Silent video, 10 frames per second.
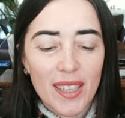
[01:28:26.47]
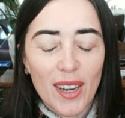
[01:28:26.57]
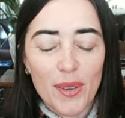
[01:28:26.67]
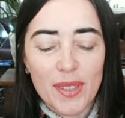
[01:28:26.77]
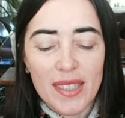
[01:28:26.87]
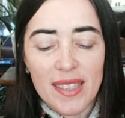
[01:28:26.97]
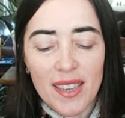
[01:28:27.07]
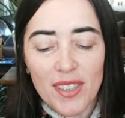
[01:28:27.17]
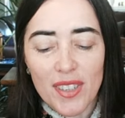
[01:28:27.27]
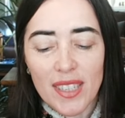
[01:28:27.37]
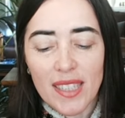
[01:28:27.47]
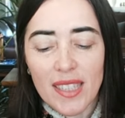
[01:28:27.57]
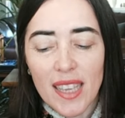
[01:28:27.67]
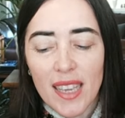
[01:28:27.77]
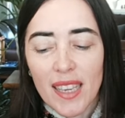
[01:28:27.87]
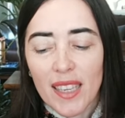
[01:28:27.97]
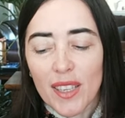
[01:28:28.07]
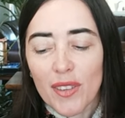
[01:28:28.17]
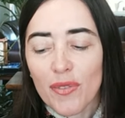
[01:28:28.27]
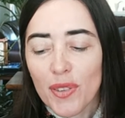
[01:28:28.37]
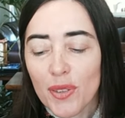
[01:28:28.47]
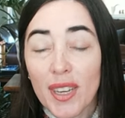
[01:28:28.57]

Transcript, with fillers: close the session is, if you,